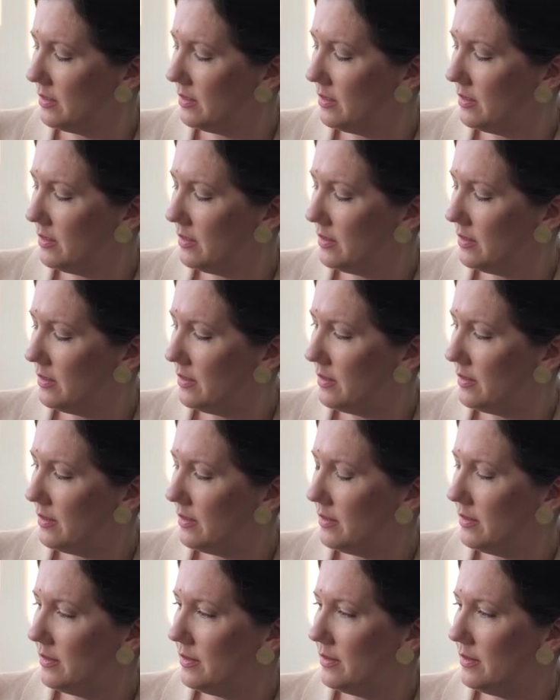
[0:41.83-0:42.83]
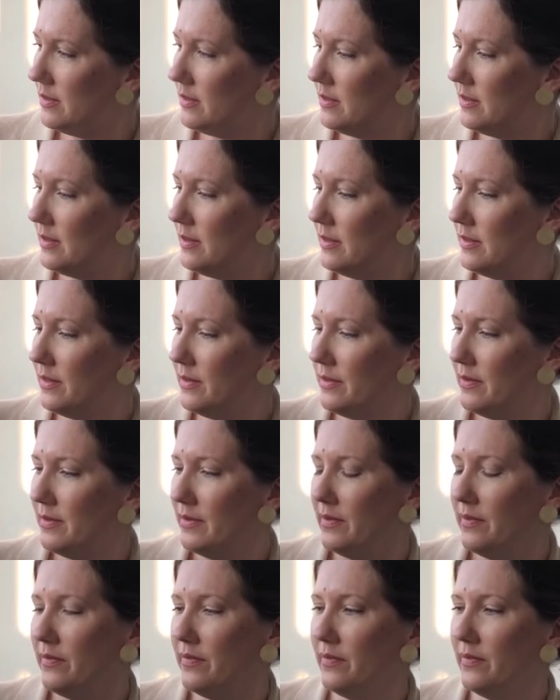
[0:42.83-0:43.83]

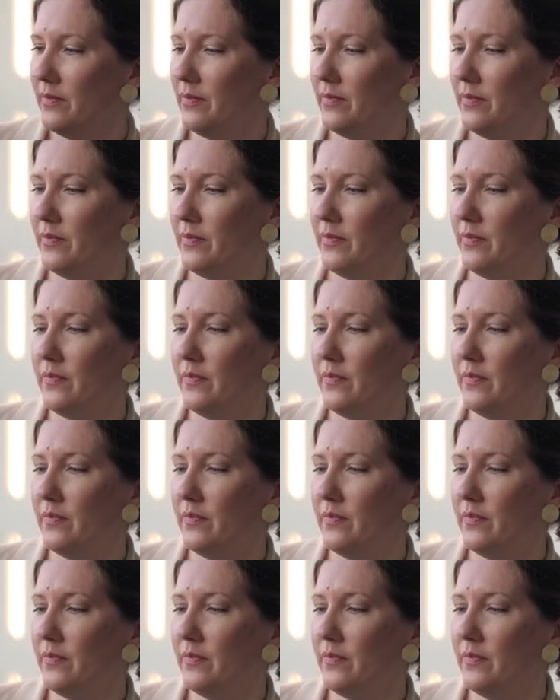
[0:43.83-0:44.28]
(silence)